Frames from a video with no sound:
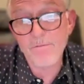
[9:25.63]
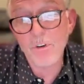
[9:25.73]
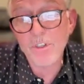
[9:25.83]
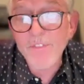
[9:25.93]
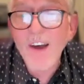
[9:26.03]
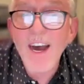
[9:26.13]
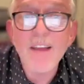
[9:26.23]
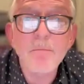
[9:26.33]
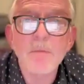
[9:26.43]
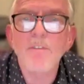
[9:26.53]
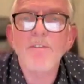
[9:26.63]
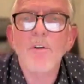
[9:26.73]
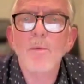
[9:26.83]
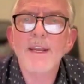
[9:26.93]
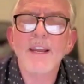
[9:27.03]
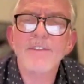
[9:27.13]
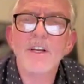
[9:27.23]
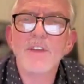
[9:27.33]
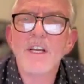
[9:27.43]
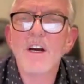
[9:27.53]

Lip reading: verse 5, but before we get there, the